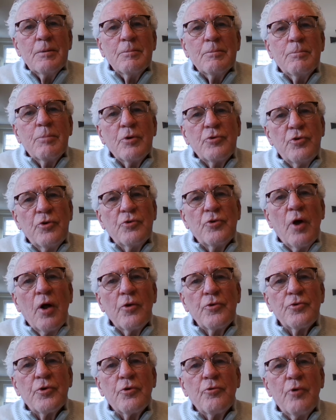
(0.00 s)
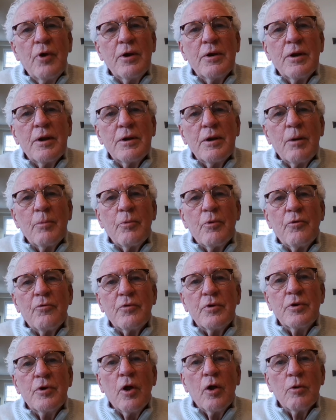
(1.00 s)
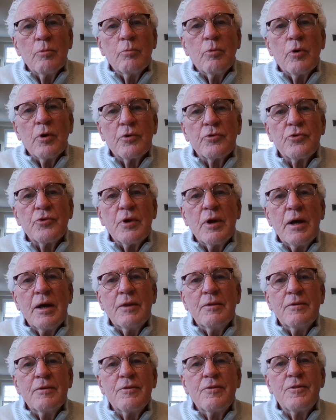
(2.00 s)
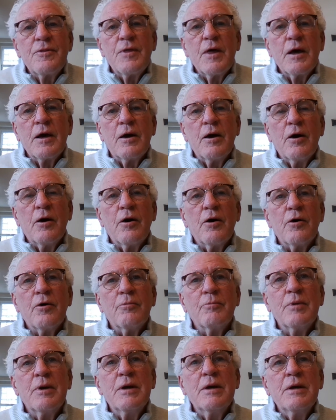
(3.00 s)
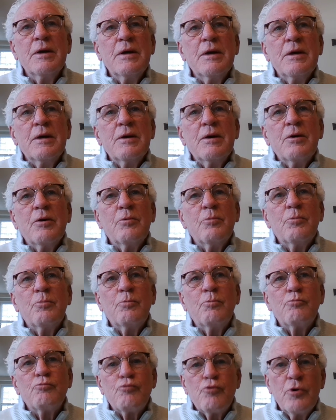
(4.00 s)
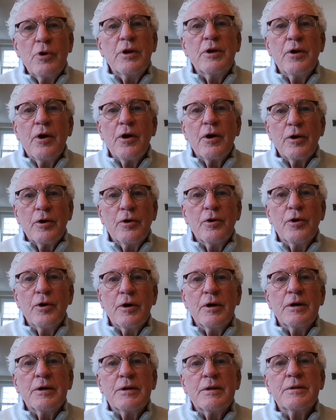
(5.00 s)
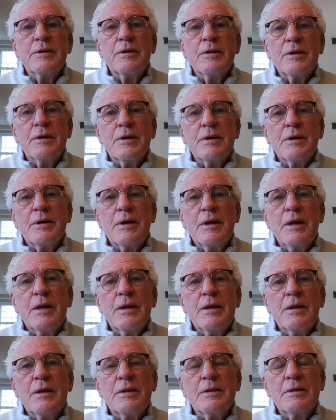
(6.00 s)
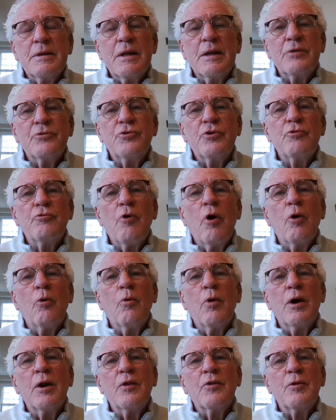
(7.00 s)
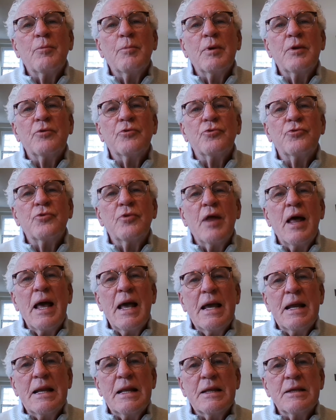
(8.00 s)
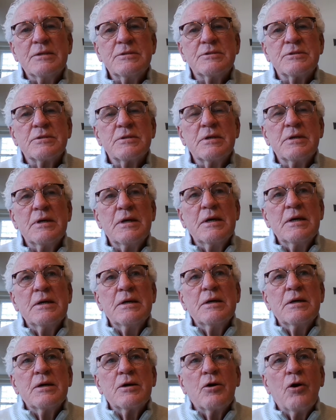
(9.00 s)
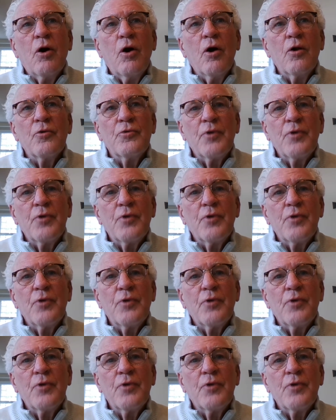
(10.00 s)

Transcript: But she's also written a number of adult books that I think are pretty darn good. And she wrote one in the mid-'80s called